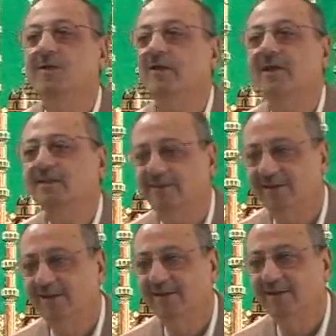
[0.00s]
or
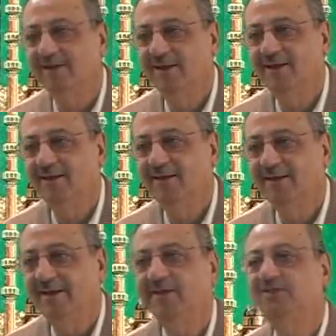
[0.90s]
anything.
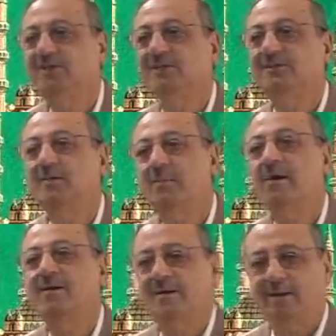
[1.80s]
It is just a
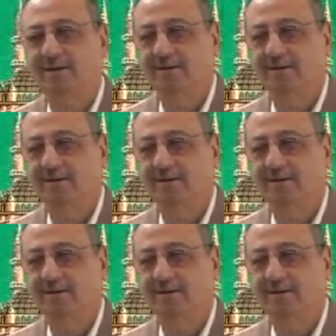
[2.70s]
particle.